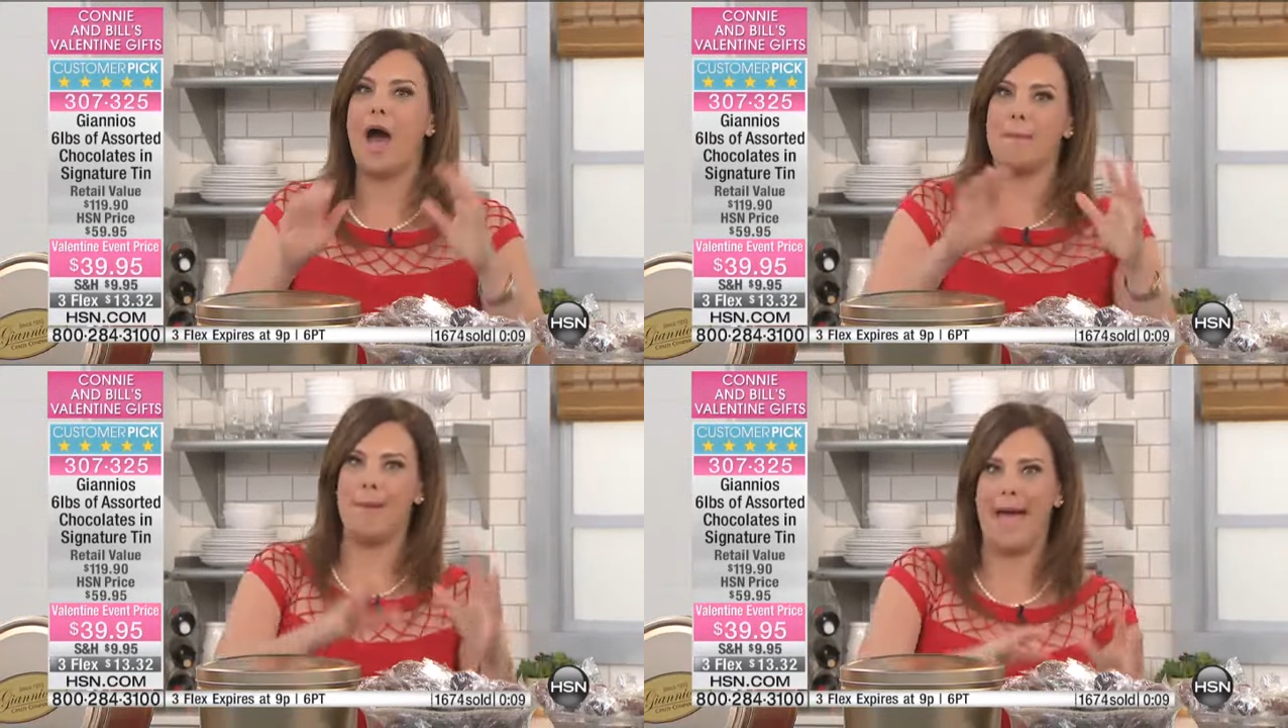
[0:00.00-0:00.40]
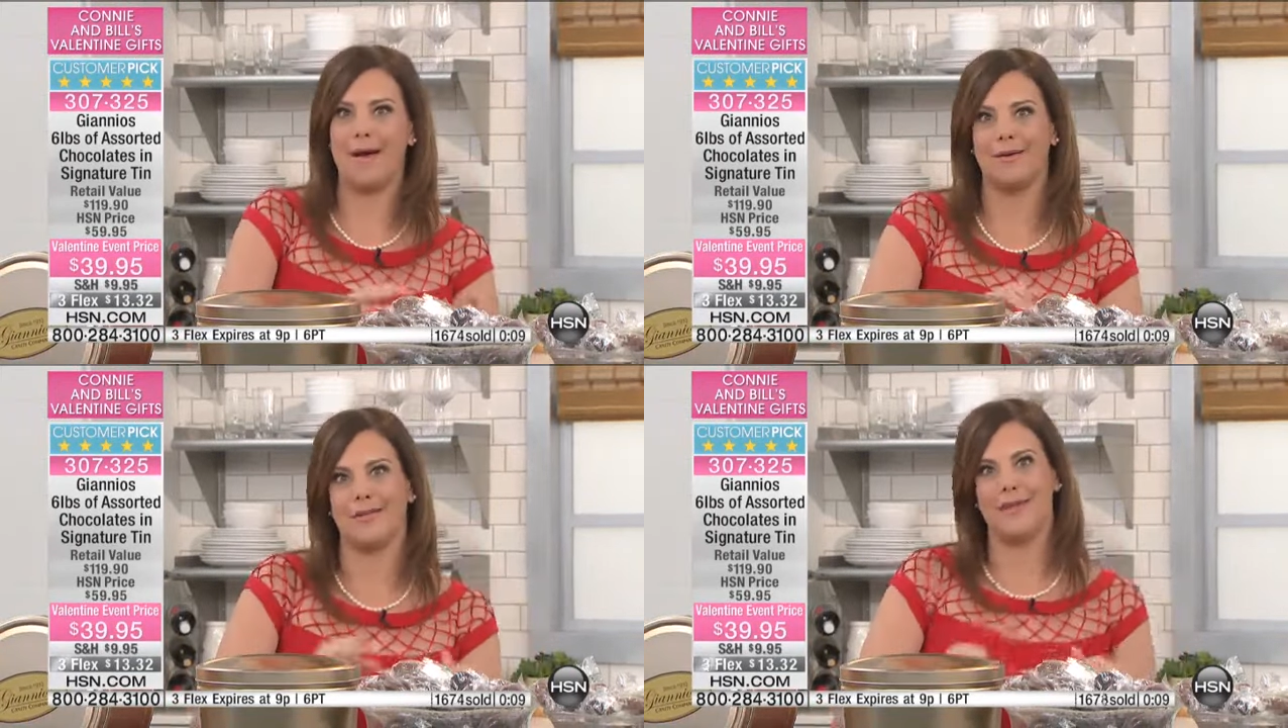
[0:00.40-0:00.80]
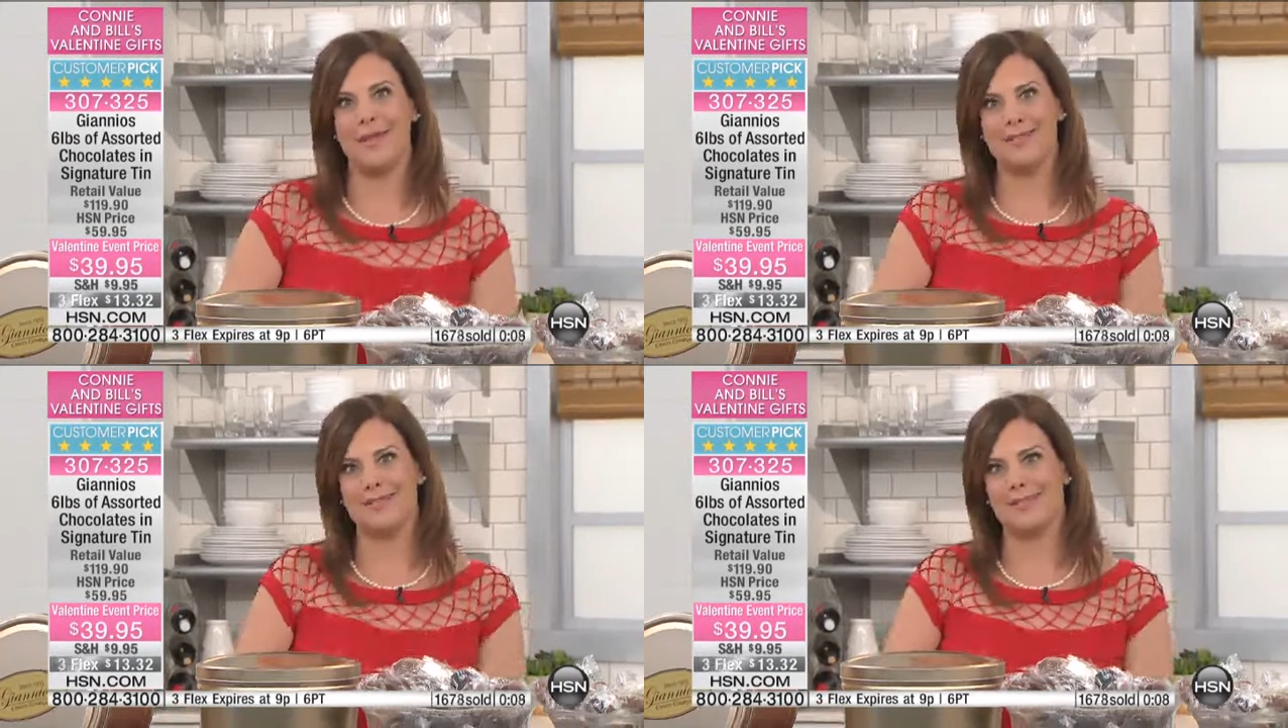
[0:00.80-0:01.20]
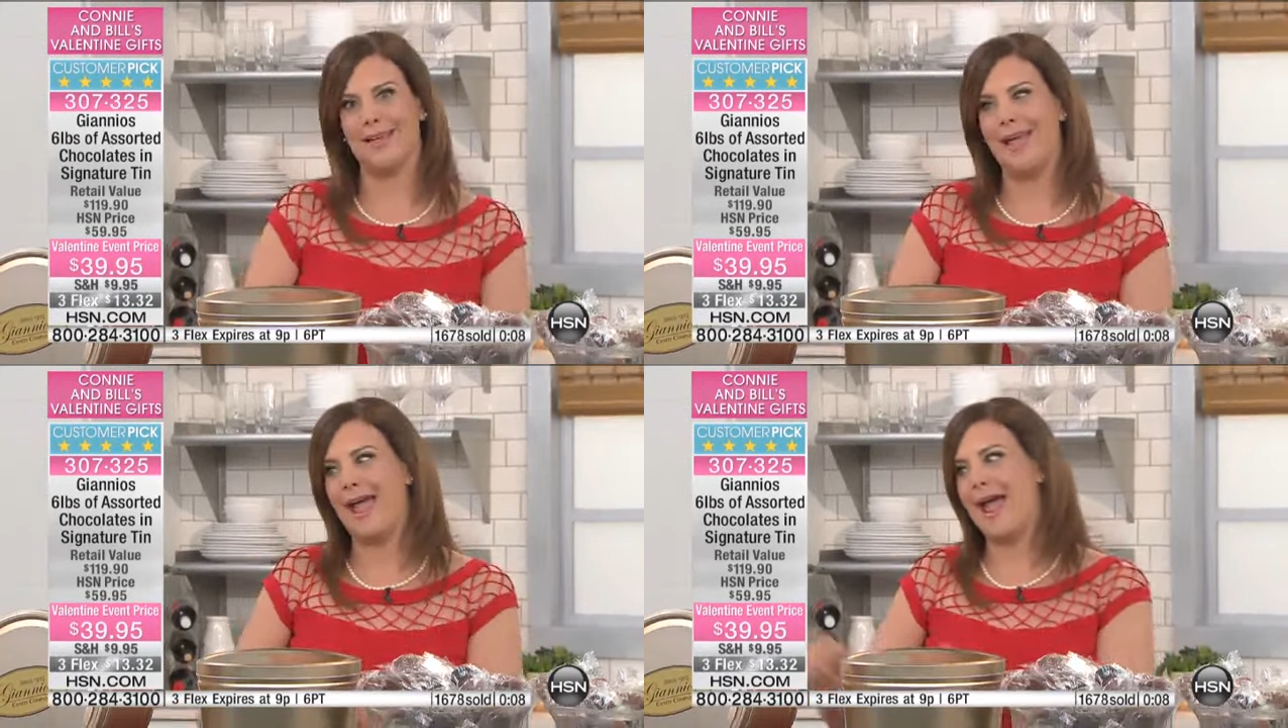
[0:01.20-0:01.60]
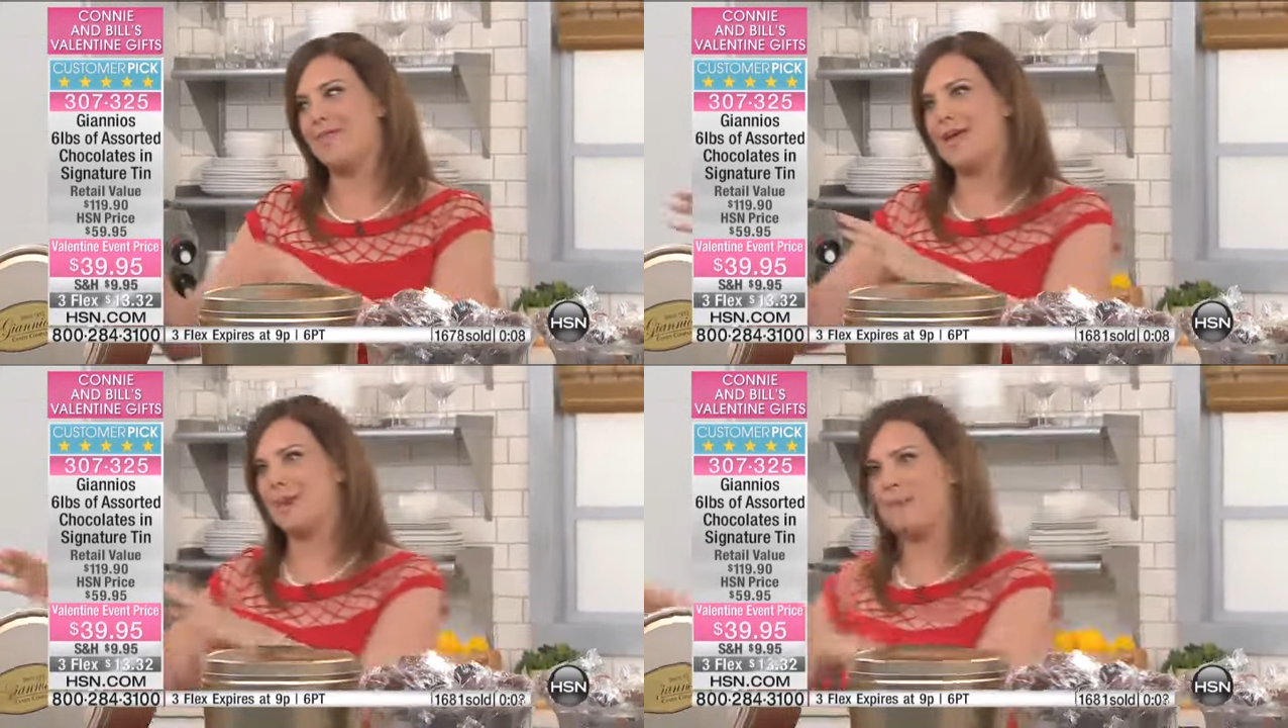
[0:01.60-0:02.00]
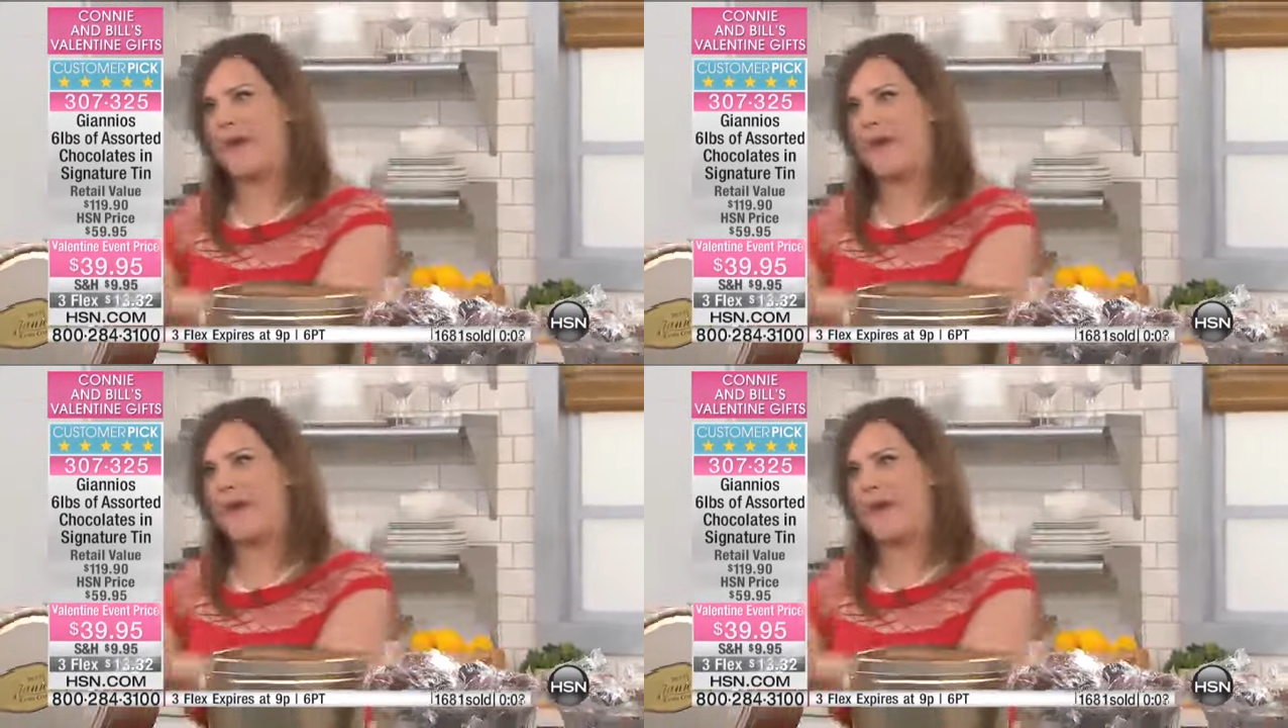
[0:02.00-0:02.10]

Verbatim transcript: a pound of this, and then a